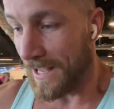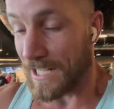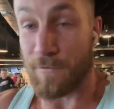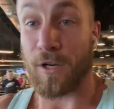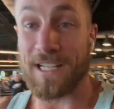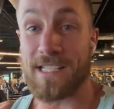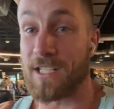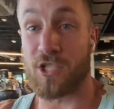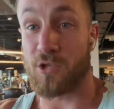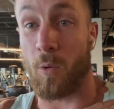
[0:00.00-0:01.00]
It's very easy to
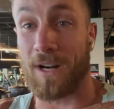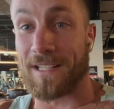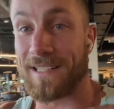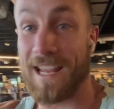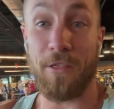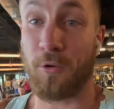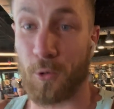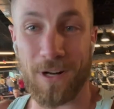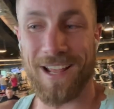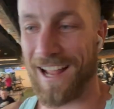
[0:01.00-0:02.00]
just want to get through
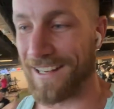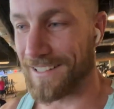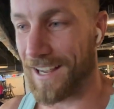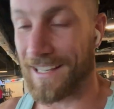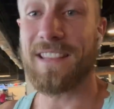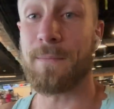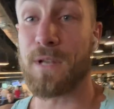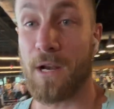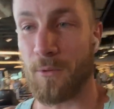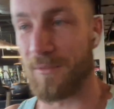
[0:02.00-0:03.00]
it and get them
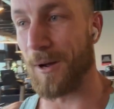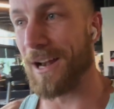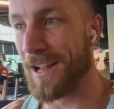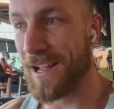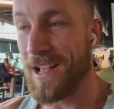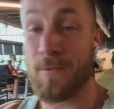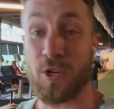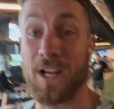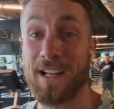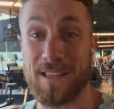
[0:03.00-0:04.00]
done with, but
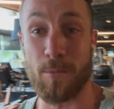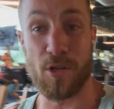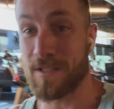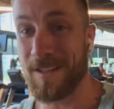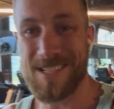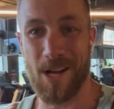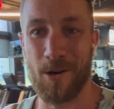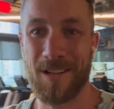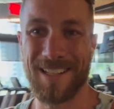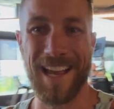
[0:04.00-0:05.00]
trying to get the most of it. So
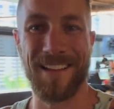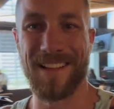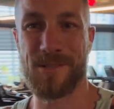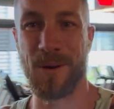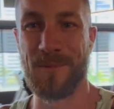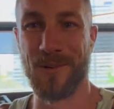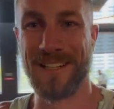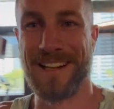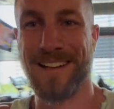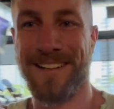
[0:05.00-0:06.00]
yeah, that's what I'm doing here.